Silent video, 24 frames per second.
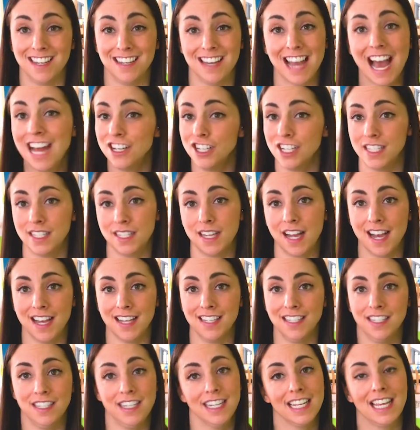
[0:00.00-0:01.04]
not just
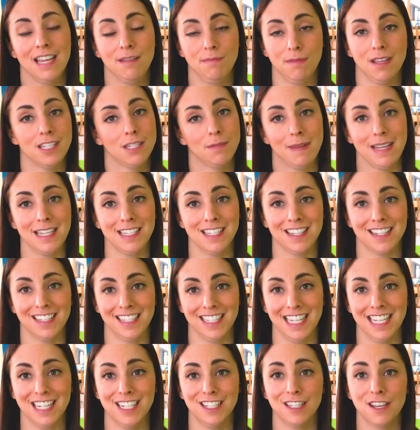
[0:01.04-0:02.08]
us, to keep this space
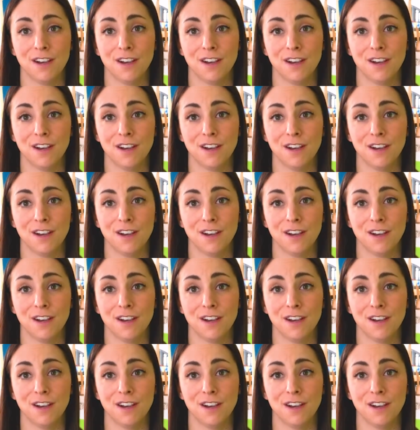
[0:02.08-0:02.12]
clean.